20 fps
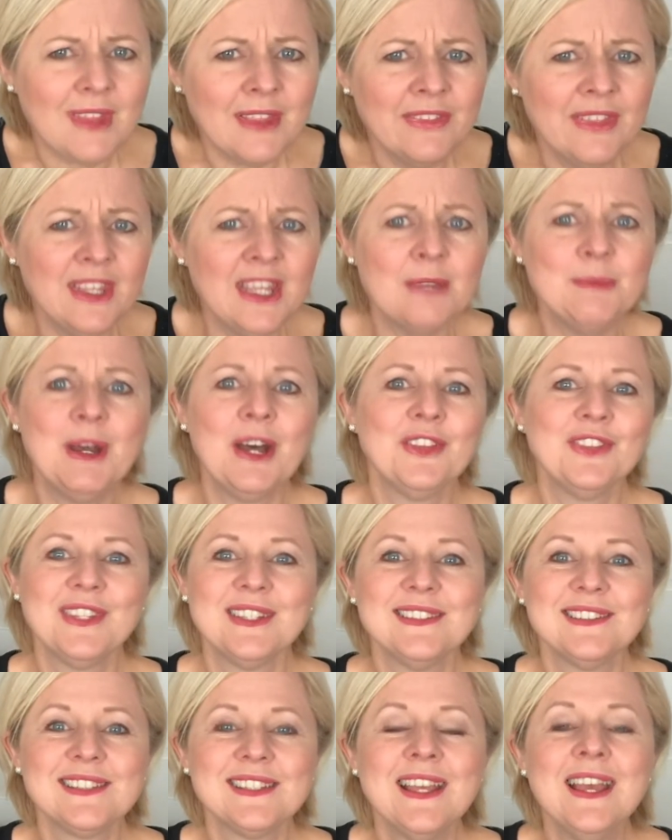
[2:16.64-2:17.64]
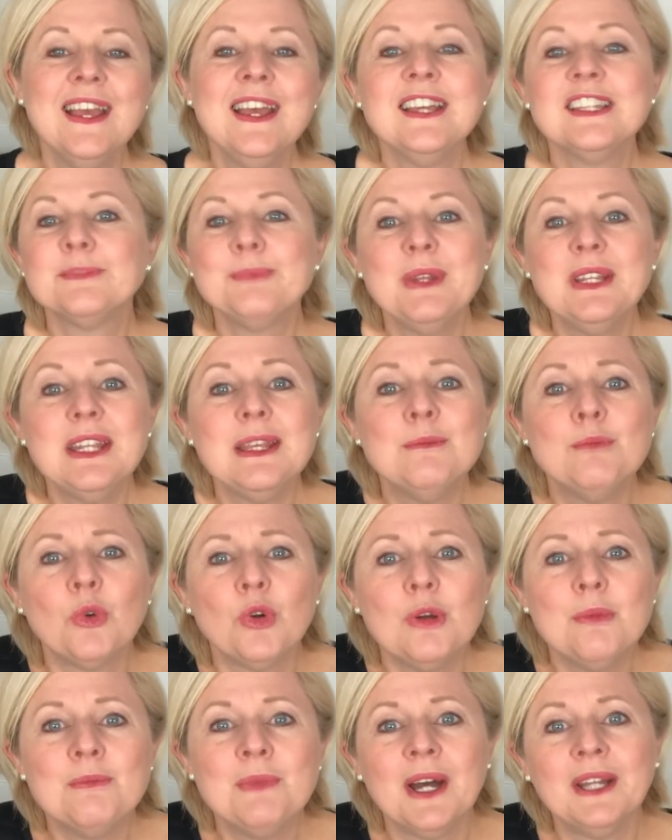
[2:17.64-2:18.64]
Think about this. Spending
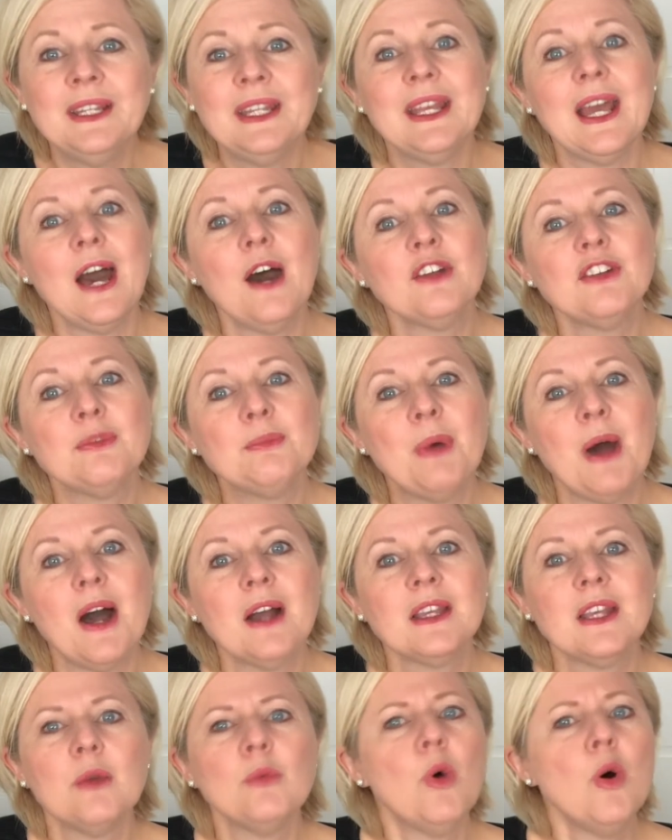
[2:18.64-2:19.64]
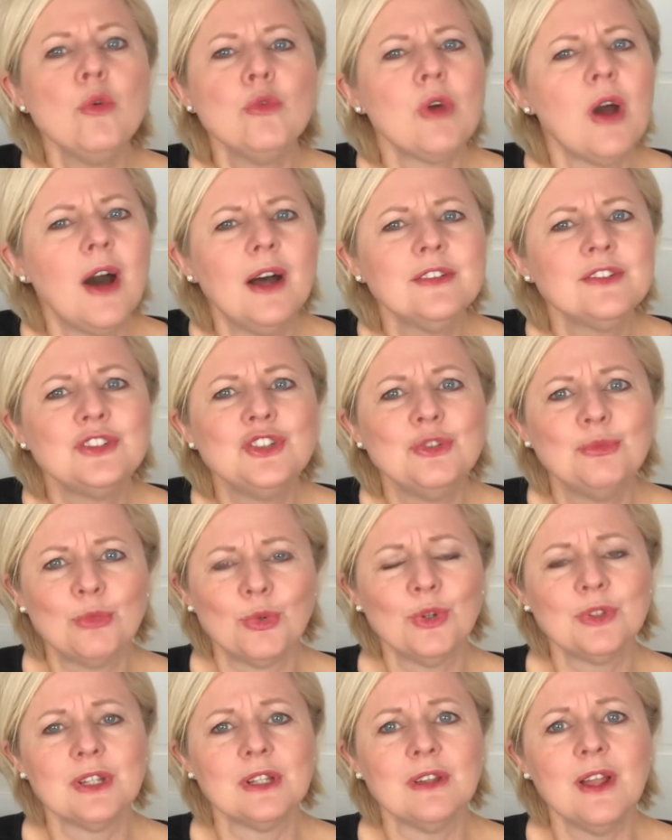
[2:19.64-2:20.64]
more money out of pocket won't cost you
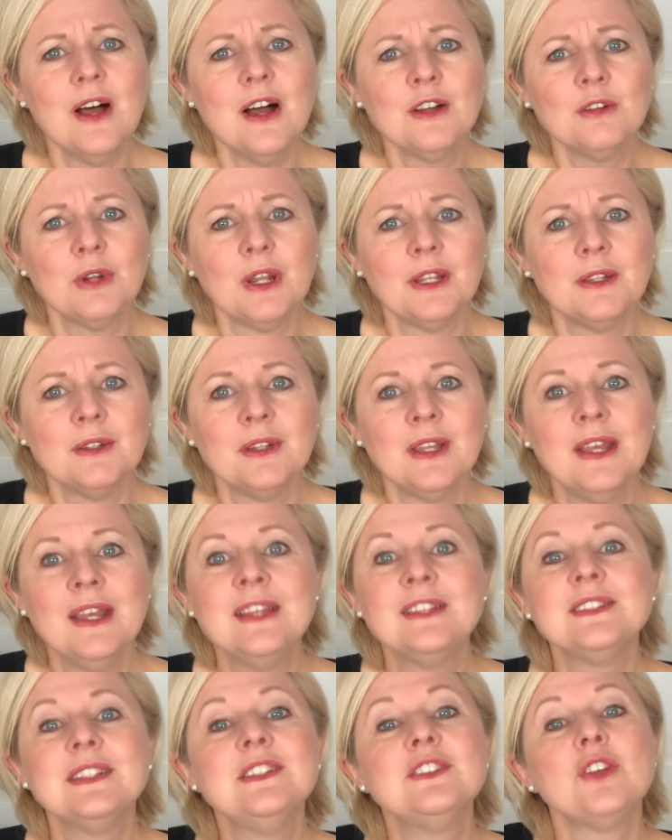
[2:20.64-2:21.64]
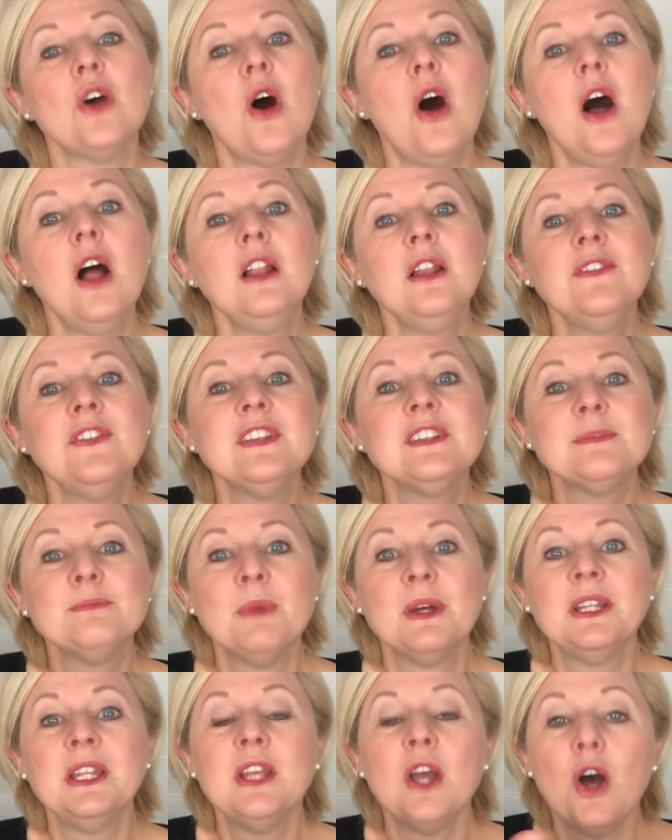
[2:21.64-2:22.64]
more in the long run, since all of this
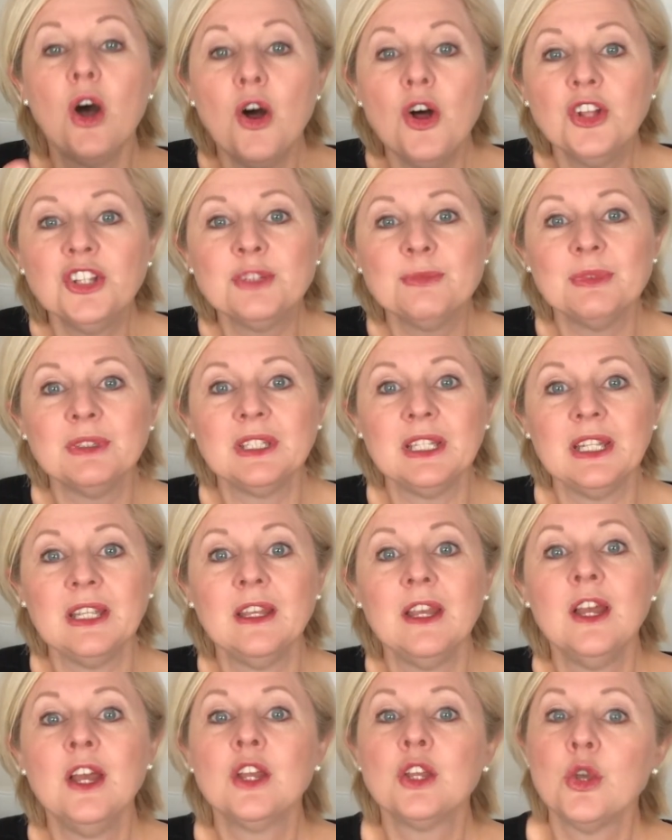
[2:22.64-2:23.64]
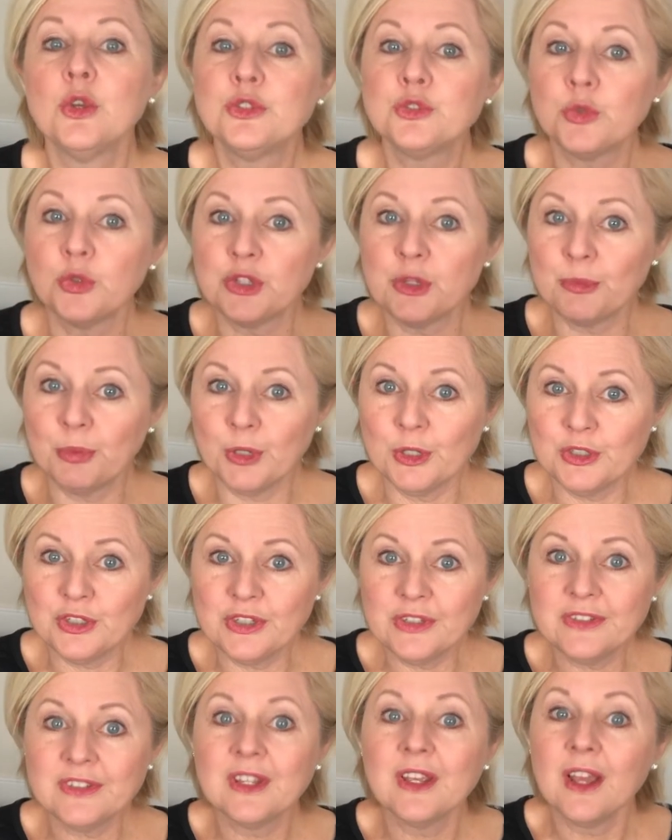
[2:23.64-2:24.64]
money ultimately goes toward the
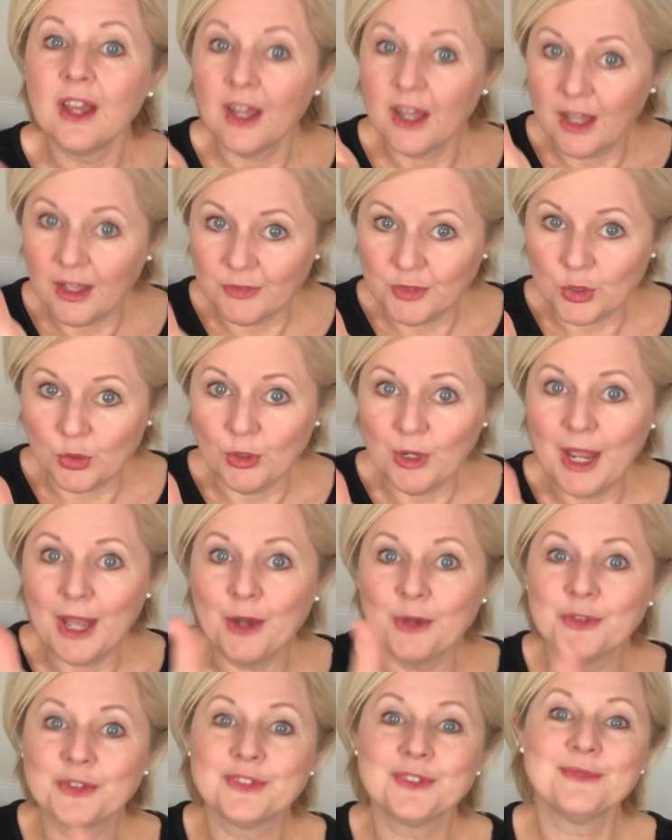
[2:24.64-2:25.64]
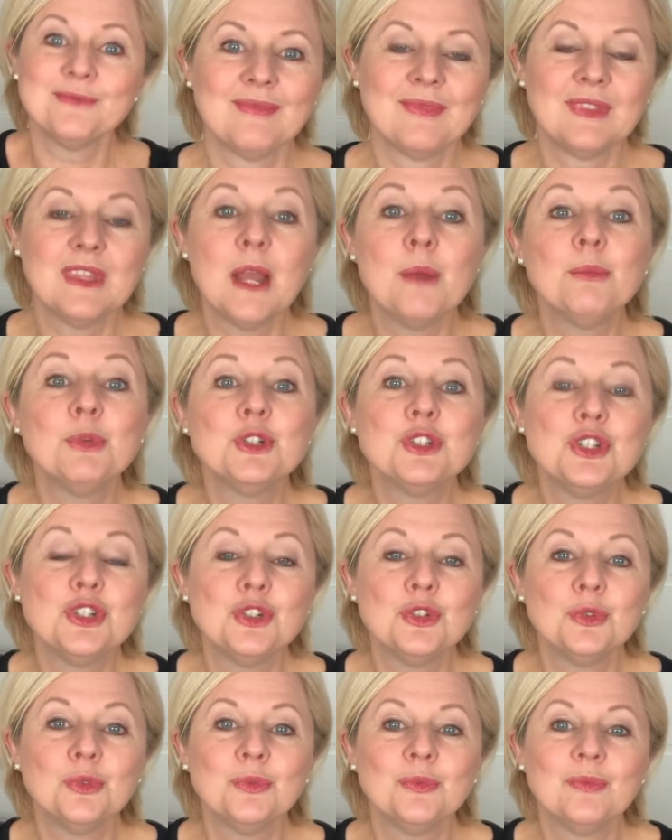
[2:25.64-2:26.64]
purchase of your house. Number
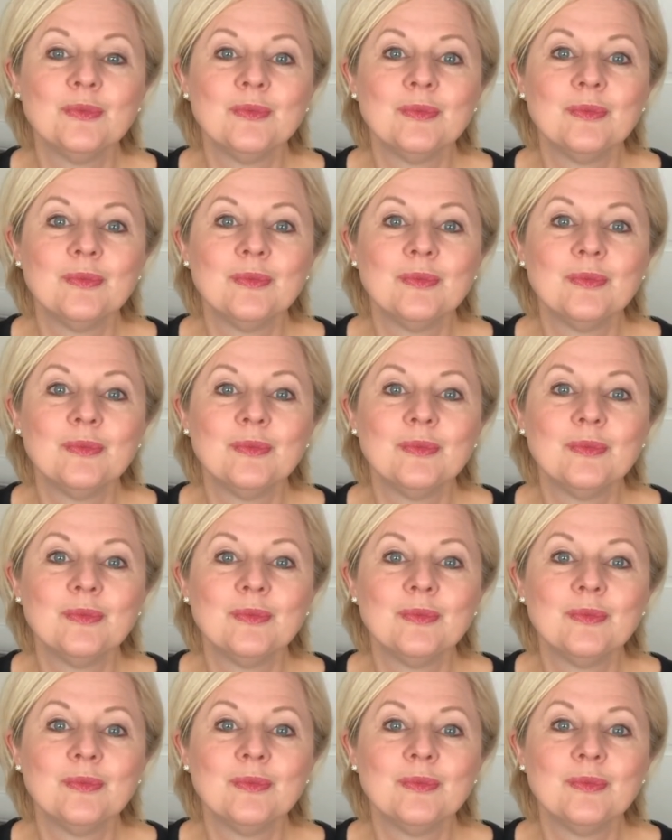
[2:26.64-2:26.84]
2,